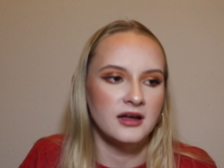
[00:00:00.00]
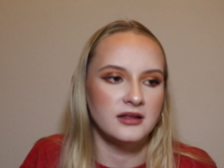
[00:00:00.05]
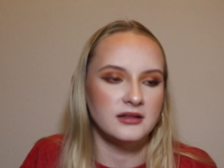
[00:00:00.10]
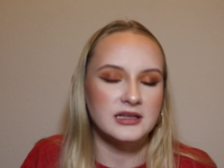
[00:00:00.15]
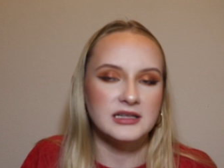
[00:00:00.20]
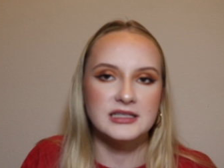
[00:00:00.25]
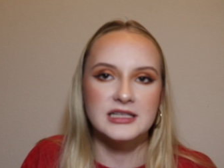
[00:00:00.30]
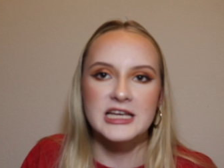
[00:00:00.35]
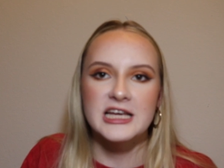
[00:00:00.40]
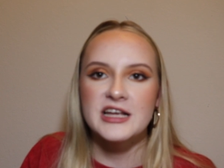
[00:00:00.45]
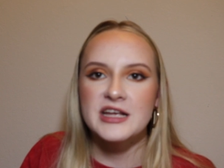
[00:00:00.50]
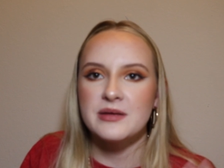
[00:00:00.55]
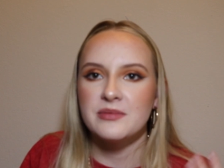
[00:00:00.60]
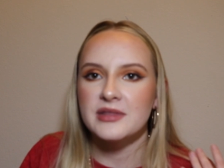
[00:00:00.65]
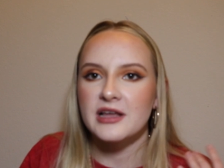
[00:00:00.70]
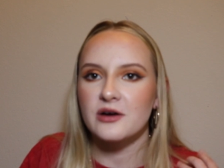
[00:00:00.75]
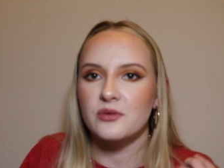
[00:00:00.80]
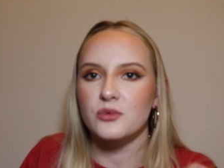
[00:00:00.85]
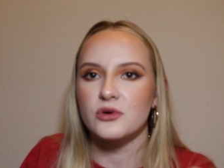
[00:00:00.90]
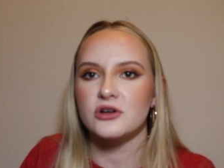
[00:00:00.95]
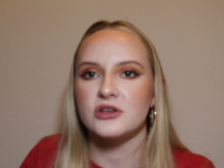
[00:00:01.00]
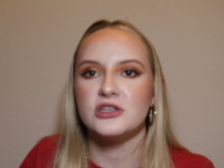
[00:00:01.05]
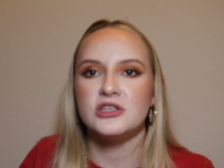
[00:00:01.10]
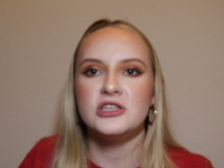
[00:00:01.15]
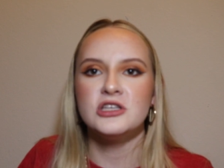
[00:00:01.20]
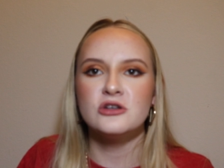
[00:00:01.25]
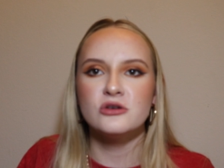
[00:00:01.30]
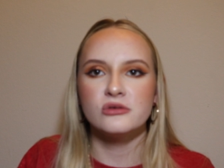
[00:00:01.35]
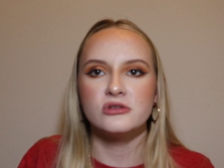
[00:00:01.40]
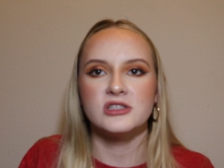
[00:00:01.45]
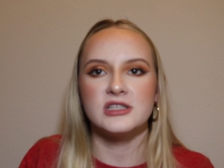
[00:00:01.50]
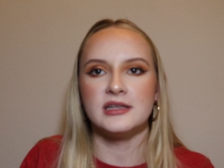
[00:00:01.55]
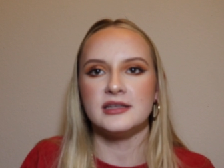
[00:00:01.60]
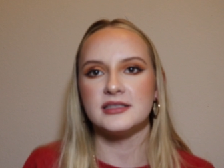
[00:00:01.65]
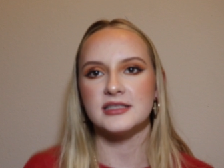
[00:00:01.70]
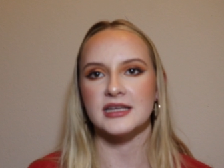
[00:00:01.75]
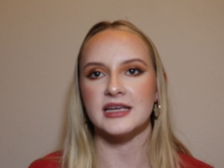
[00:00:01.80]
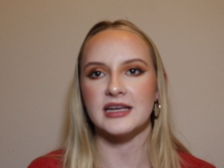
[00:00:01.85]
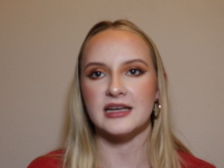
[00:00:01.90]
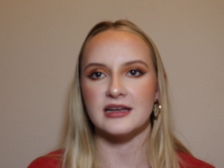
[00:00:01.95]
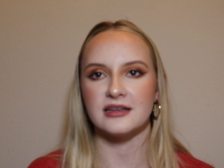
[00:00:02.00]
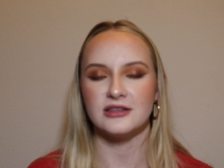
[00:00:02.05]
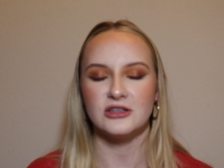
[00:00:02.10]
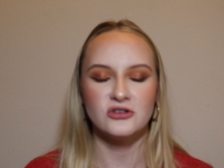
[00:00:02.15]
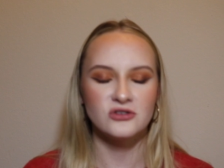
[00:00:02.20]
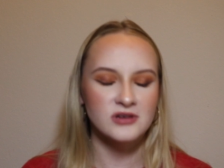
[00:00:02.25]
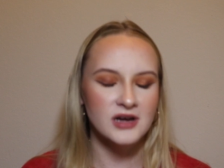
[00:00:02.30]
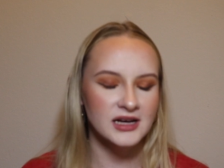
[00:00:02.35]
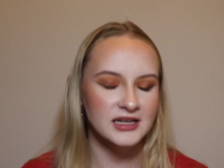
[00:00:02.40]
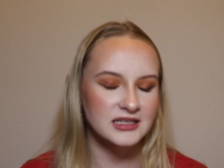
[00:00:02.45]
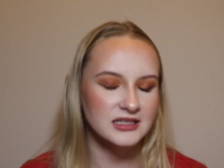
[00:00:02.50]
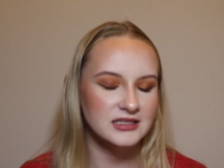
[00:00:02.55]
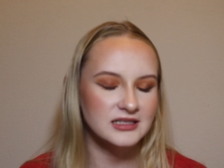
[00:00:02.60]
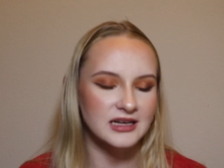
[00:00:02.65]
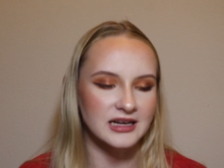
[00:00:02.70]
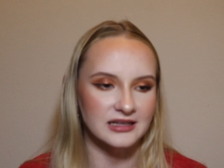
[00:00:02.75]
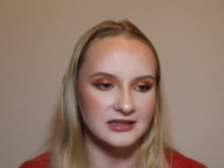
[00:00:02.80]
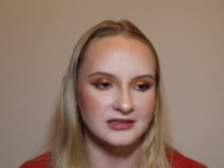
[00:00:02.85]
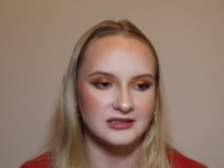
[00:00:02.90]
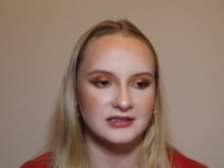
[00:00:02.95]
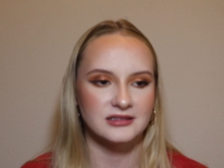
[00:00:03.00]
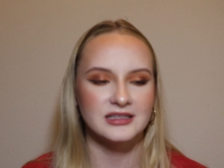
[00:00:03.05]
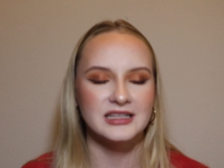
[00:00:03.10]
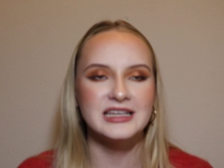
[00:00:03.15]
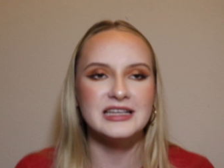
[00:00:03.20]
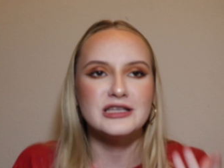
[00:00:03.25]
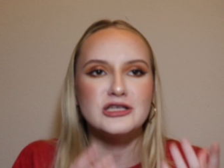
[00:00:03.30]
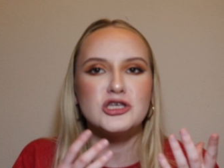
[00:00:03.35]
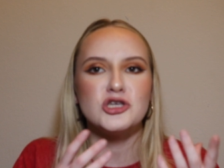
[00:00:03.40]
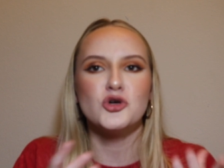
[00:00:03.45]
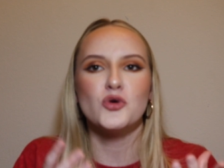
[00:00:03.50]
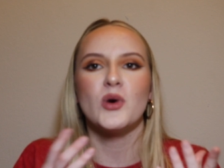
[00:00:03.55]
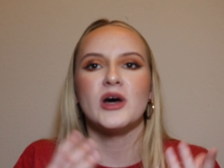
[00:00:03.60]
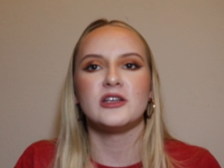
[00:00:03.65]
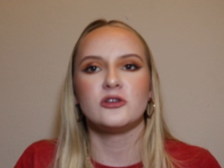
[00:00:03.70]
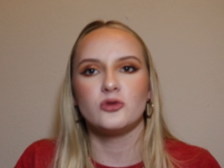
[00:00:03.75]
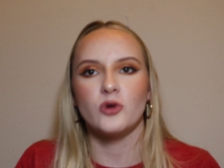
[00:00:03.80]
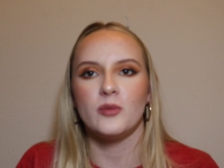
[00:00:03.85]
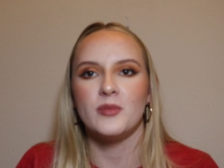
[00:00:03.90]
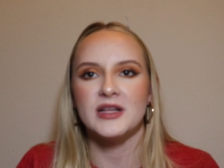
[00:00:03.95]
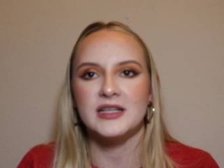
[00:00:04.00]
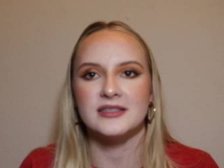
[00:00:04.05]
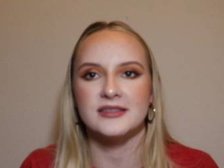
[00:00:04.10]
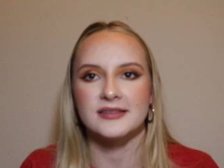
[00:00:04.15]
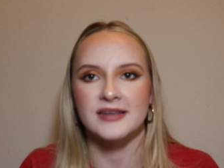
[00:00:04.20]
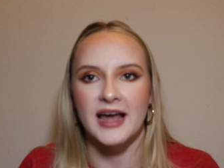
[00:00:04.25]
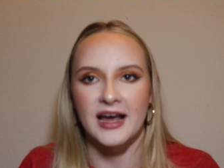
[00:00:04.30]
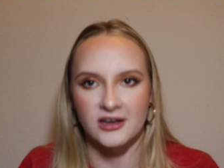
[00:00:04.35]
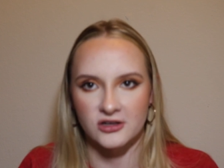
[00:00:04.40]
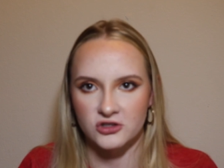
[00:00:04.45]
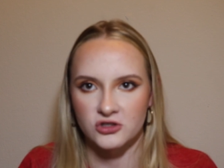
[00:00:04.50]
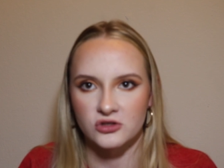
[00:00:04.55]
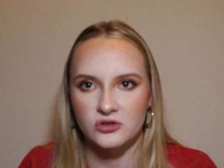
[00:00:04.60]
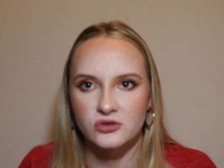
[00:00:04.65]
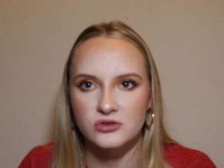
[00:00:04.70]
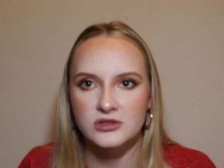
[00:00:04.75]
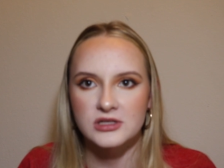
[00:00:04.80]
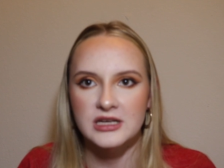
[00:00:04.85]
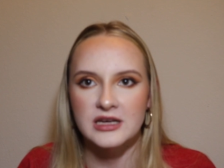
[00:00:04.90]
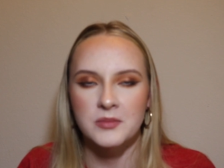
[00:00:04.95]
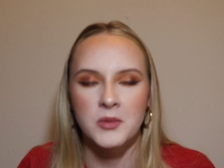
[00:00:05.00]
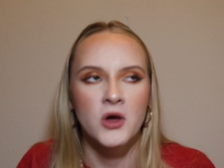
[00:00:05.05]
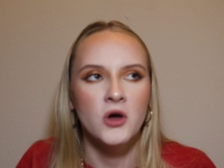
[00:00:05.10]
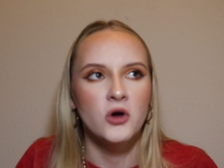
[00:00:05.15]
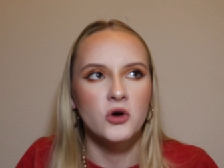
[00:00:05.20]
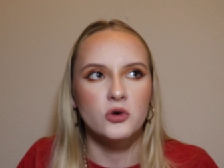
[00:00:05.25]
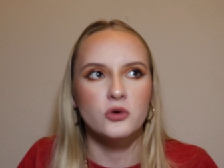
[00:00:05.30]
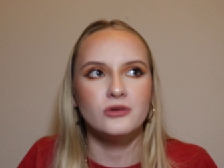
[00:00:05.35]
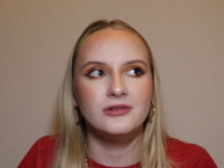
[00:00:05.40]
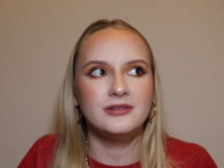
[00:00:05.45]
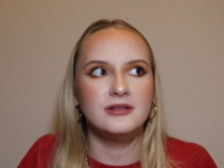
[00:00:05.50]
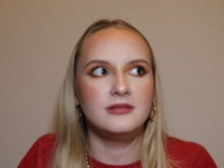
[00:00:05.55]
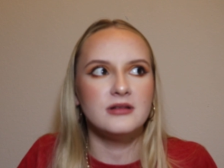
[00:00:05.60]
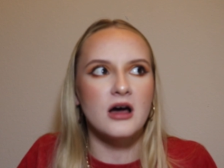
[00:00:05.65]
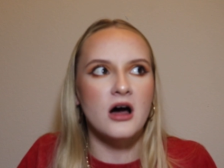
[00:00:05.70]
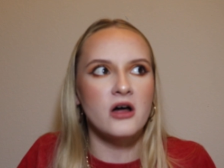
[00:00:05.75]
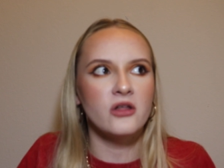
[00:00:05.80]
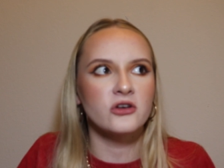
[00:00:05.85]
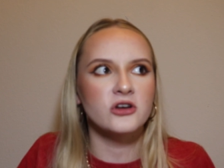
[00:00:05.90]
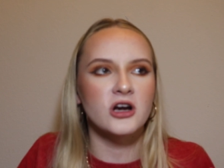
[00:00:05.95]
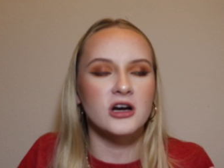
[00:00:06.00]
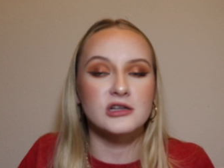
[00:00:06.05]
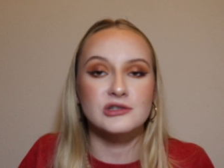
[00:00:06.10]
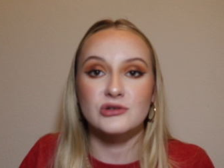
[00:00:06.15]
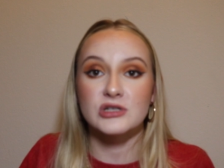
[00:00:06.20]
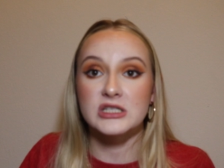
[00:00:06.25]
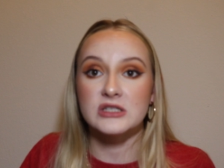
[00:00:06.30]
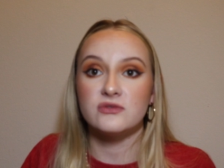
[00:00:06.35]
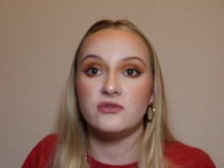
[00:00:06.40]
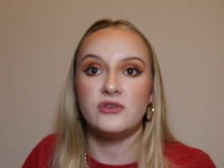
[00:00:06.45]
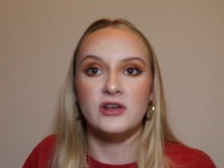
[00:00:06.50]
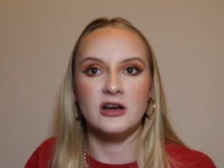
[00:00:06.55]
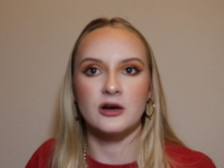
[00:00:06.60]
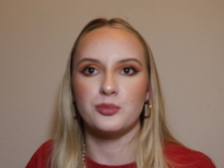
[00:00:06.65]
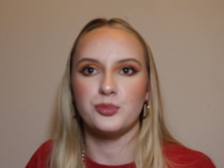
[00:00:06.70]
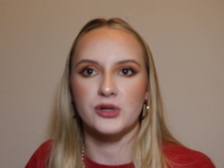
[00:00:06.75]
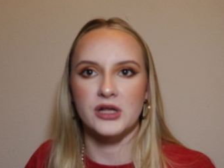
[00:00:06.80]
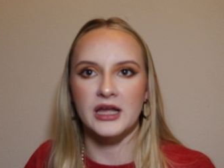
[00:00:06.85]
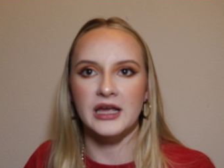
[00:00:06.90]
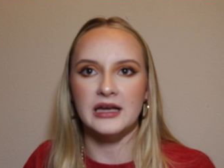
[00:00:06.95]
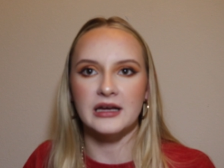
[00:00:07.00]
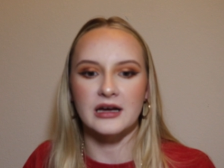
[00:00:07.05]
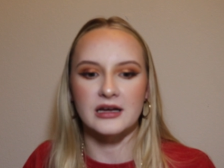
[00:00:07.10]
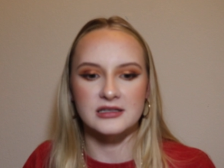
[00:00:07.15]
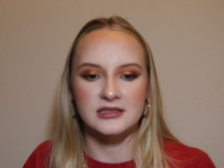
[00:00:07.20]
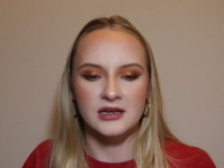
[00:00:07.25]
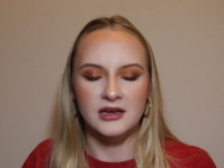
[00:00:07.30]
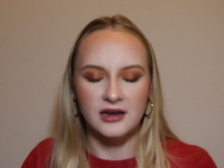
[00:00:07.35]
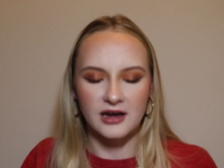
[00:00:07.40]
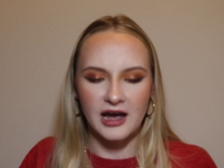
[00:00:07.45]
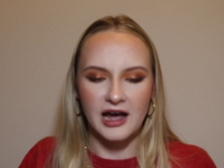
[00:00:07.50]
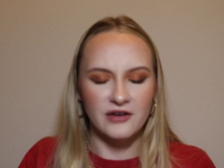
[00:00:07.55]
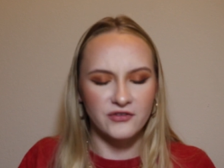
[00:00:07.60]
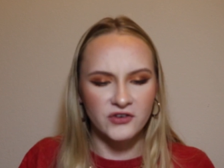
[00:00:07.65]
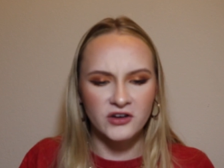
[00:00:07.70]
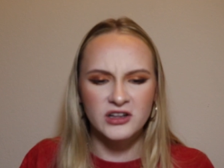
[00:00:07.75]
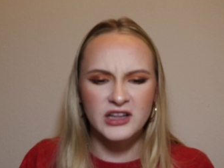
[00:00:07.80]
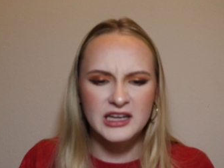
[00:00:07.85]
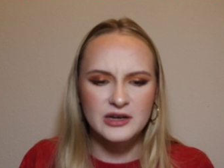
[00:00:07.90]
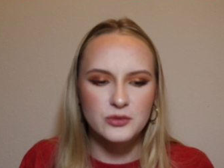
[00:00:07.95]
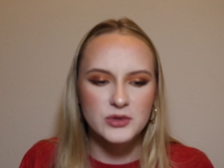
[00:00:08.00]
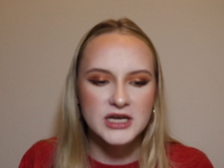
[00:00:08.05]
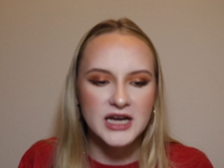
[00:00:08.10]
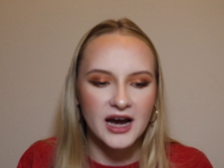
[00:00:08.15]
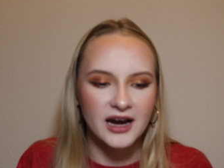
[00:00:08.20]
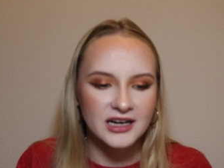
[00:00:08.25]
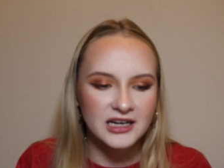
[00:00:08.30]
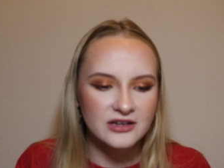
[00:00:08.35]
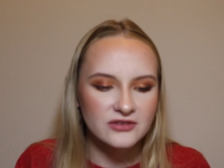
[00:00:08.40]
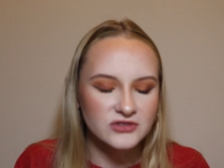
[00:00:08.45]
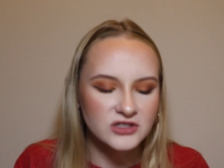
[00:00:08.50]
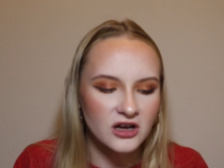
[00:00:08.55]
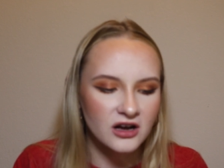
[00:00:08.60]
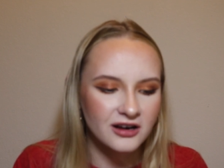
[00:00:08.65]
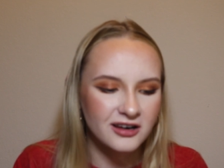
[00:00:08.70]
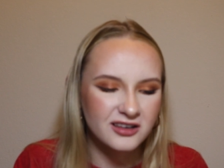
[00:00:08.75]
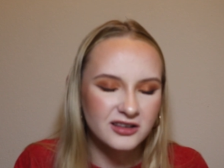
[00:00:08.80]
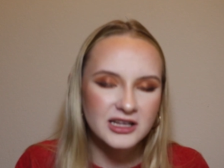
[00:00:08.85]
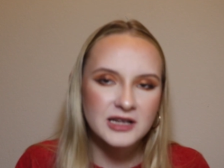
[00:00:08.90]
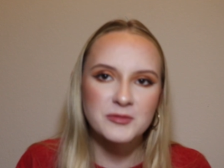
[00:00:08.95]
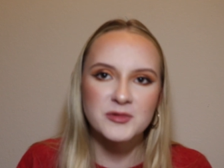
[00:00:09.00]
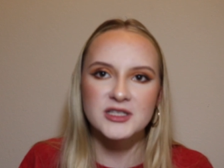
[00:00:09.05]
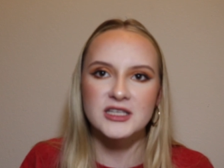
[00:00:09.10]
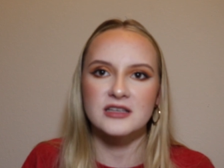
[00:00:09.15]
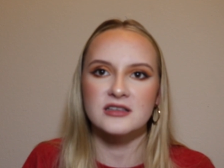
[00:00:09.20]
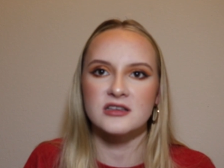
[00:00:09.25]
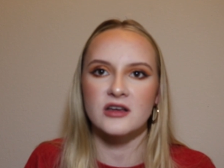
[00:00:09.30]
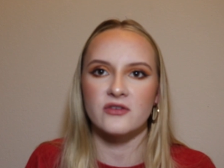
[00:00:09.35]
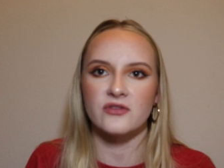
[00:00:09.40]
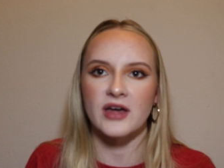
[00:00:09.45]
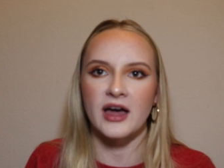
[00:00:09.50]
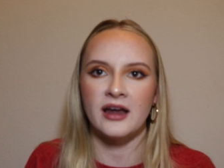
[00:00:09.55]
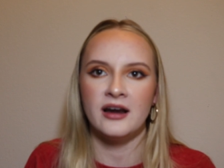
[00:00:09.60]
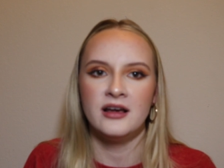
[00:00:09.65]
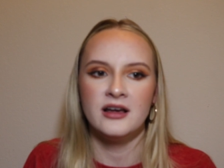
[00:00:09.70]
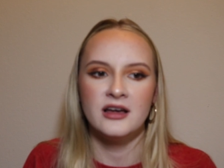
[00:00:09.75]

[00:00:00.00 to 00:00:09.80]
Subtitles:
The team that we're used to seeing, the United States, the US Women's National Team, who other countries fear playing us. I felt like we kind of saw glimpses of that.